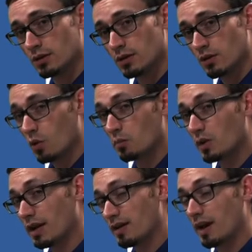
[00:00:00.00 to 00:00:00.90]
or I'm going
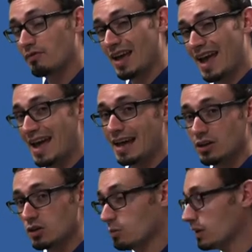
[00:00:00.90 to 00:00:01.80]
to have to add
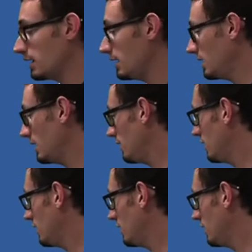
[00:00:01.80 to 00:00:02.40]
humidity here.